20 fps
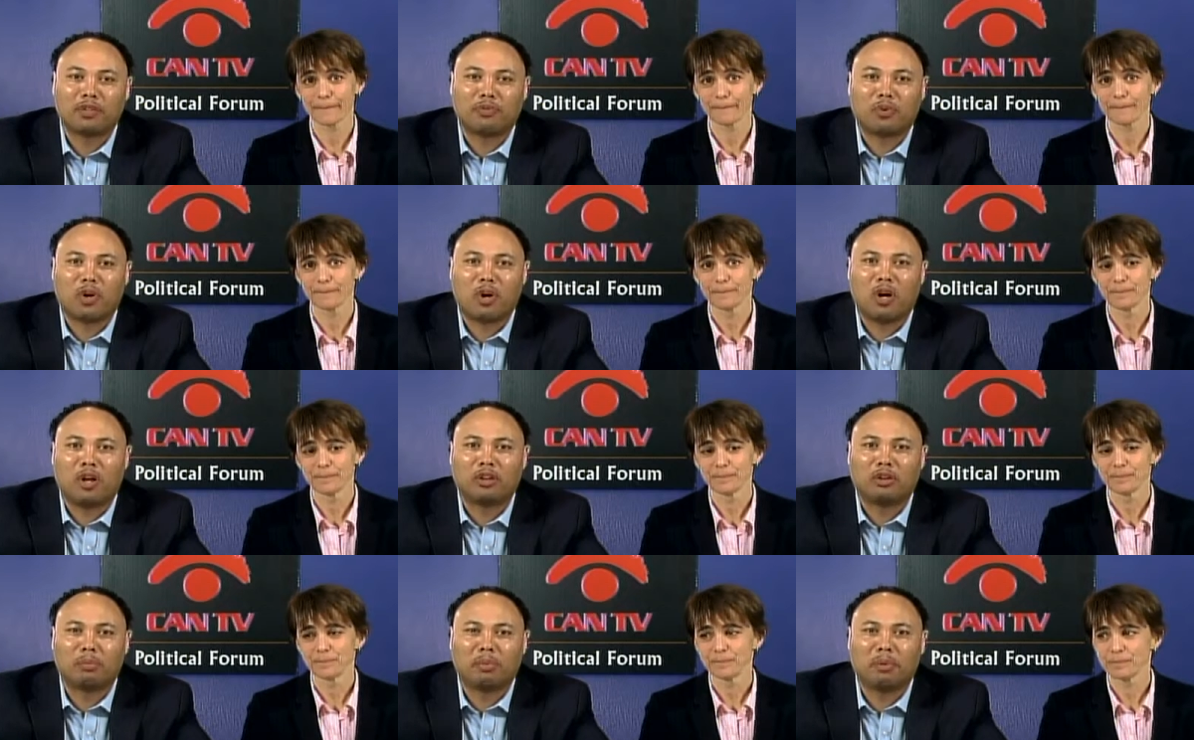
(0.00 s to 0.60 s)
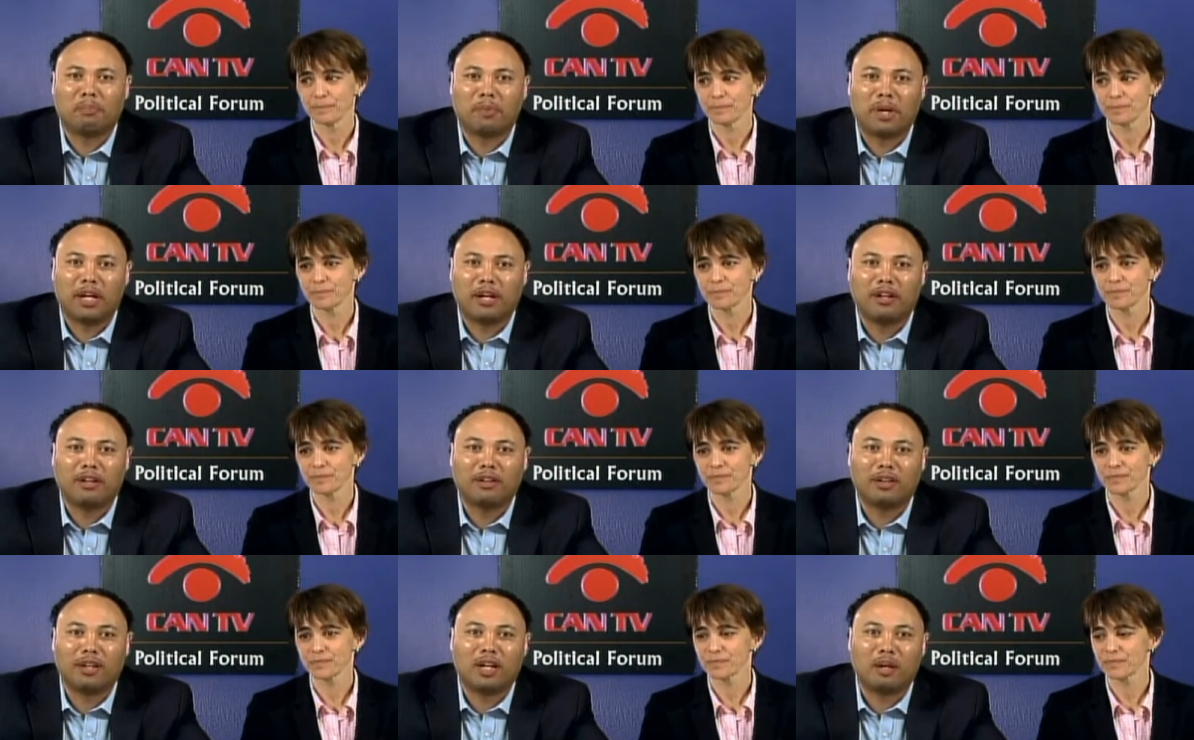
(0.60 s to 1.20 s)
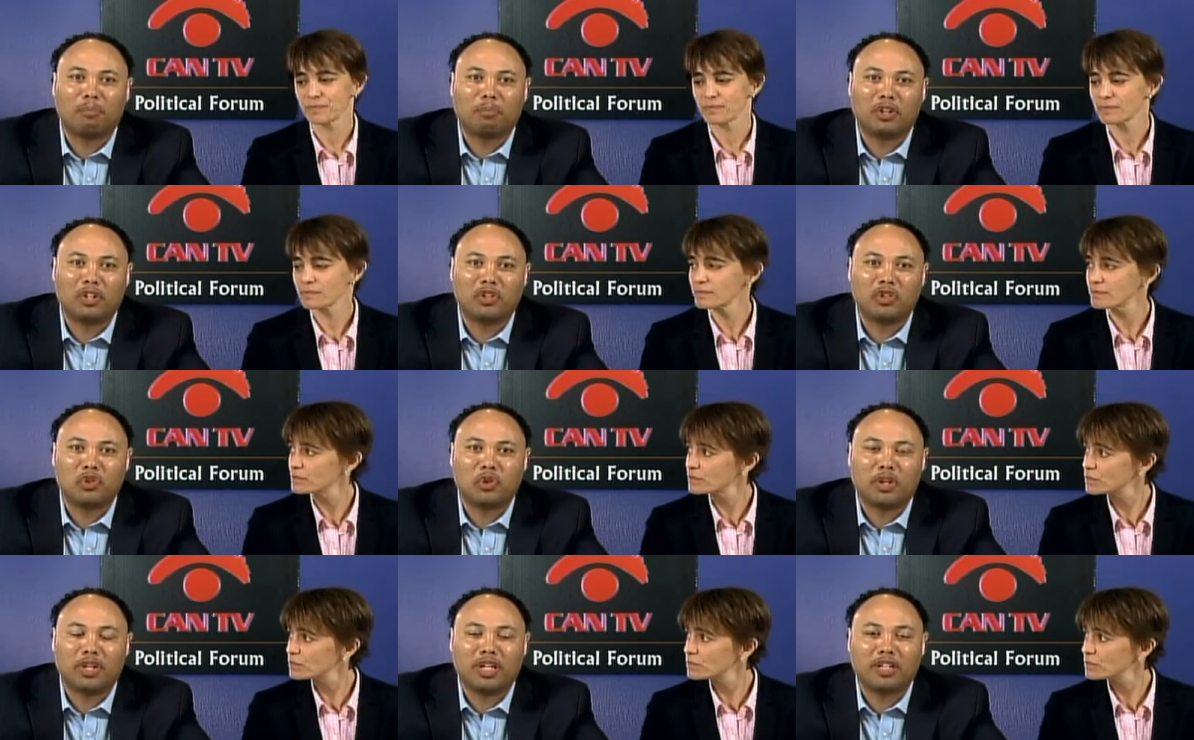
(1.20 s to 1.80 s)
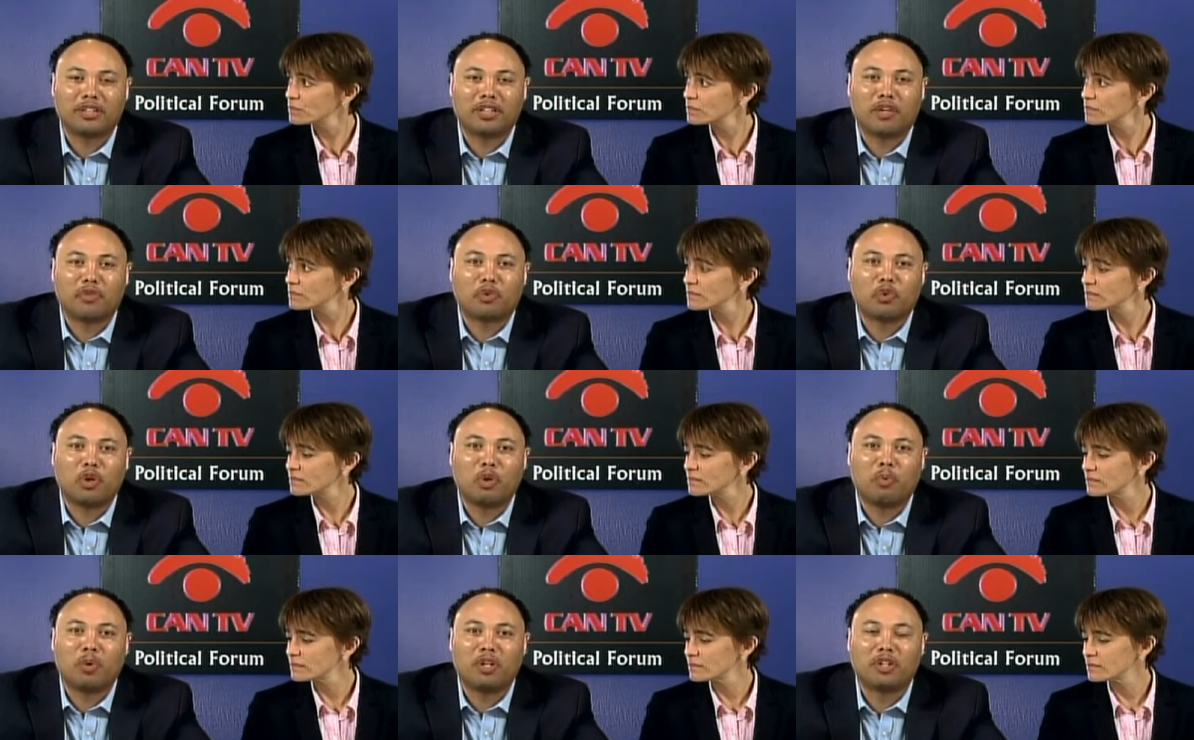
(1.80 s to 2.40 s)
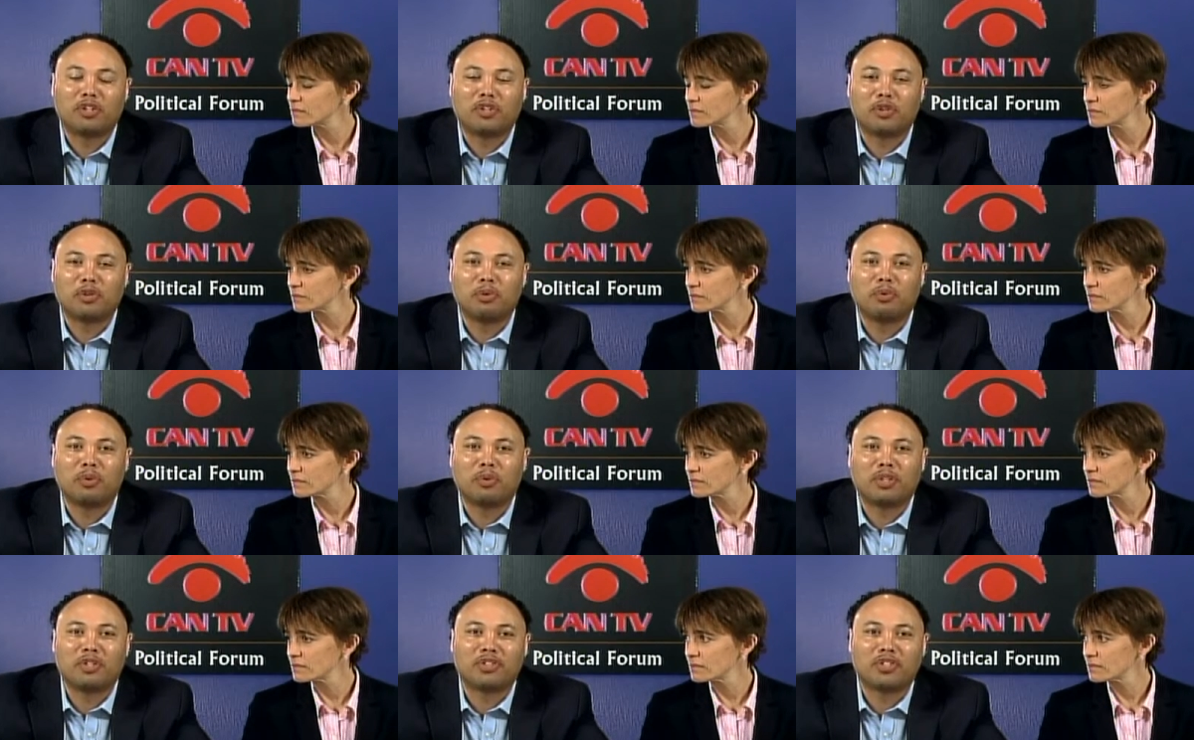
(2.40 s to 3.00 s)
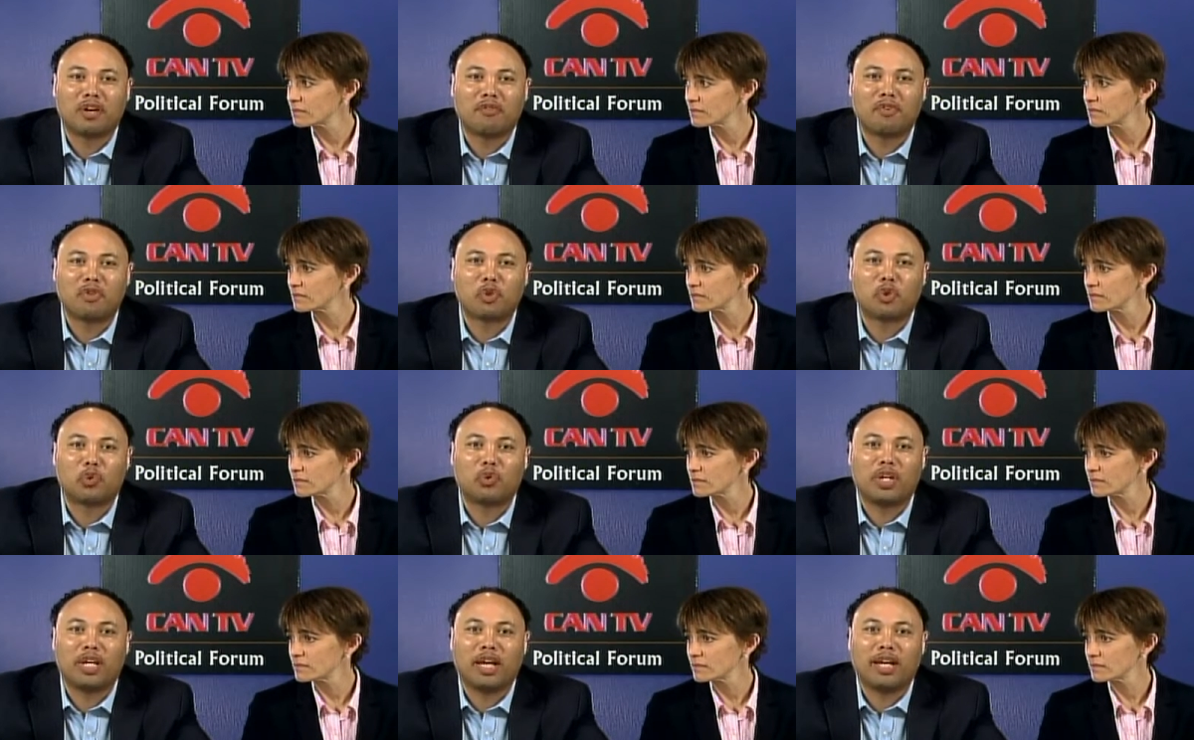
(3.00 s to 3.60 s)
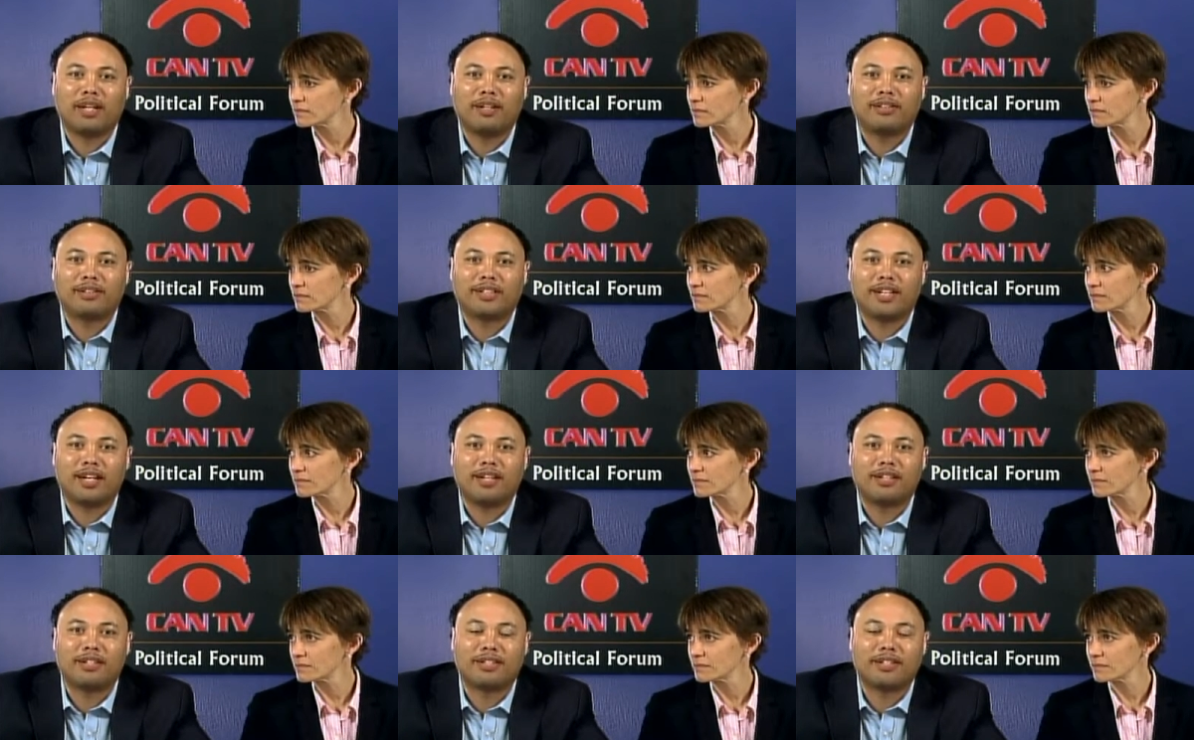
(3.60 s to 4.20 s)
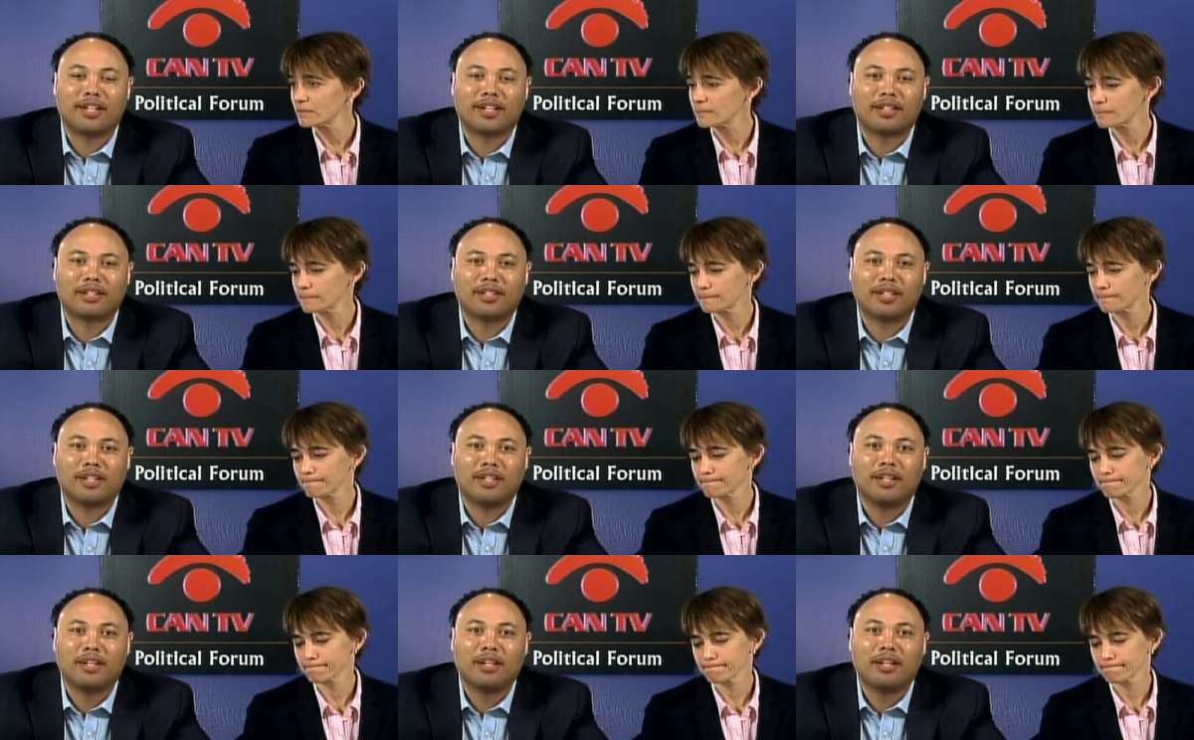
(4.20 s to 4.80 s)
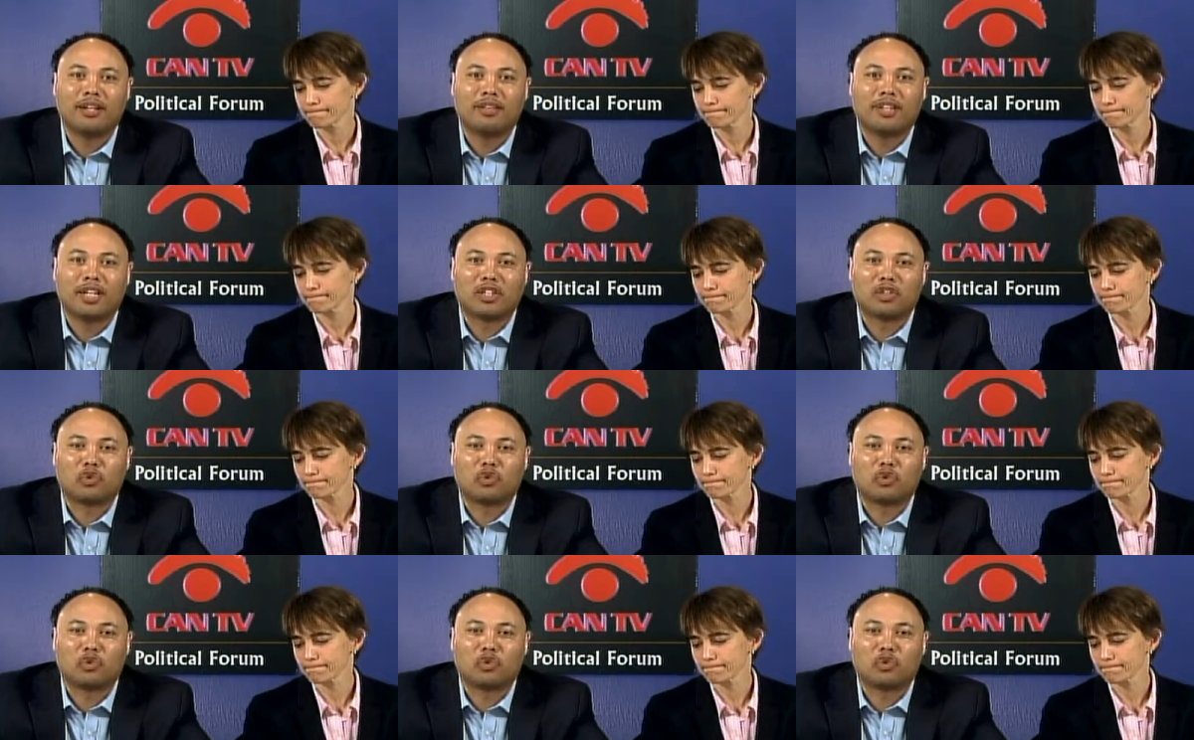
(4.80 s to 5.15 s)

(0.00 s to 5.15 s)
Speaker 1: for Alderman Mell. Uh, please join us at 312 738 1060. That's